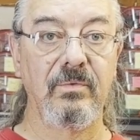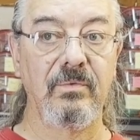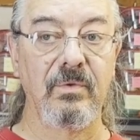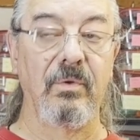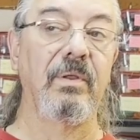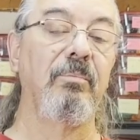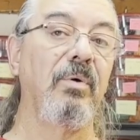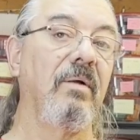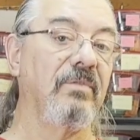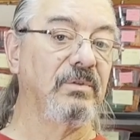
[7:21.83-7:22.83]
or
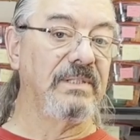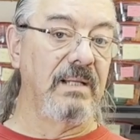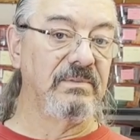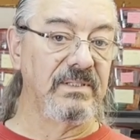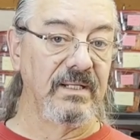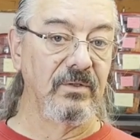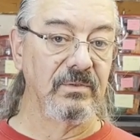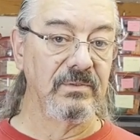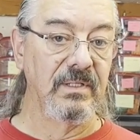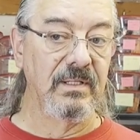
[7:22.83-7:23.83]
put off those same
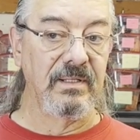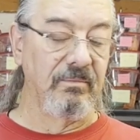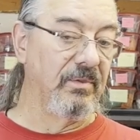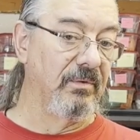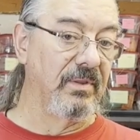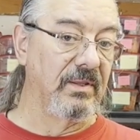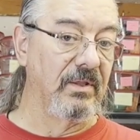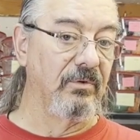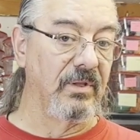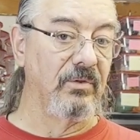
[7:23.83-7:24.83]
signals that
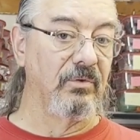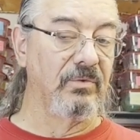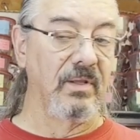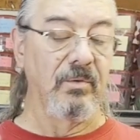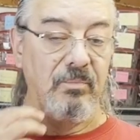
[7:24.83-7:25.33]
the